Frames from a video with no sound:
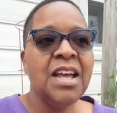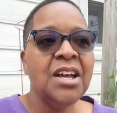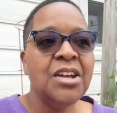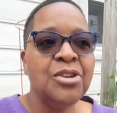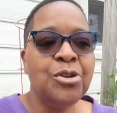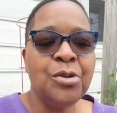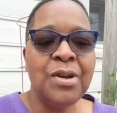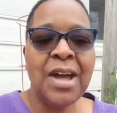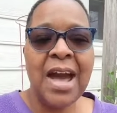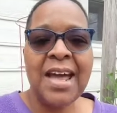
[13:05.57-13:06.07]

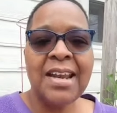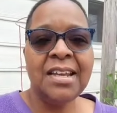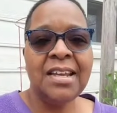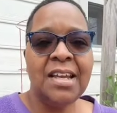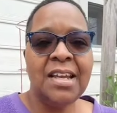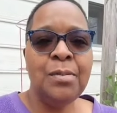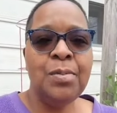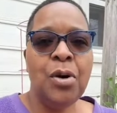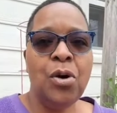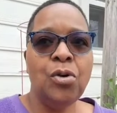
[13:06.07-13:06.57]
You got to
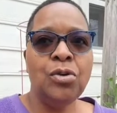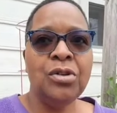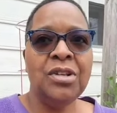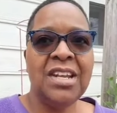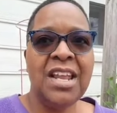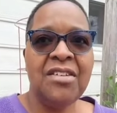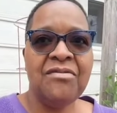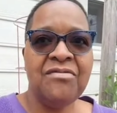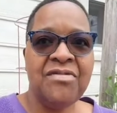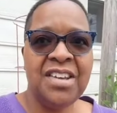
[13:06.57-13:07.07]
keep hold of
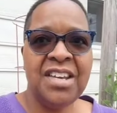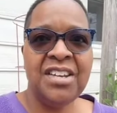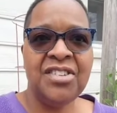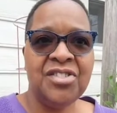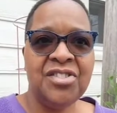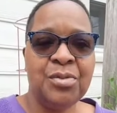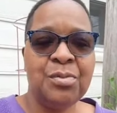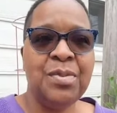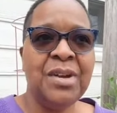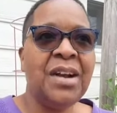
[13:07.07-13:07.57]
that
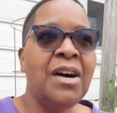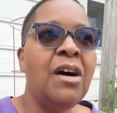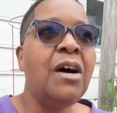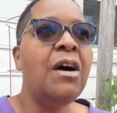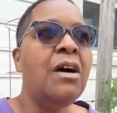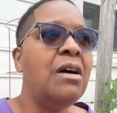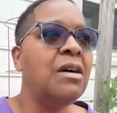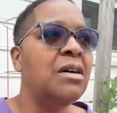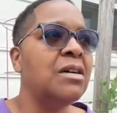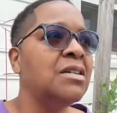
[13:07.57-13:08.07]
vision,
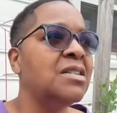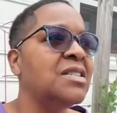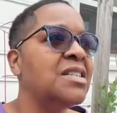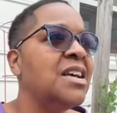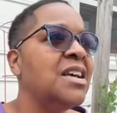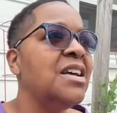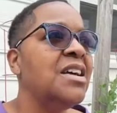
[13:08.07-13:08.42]
because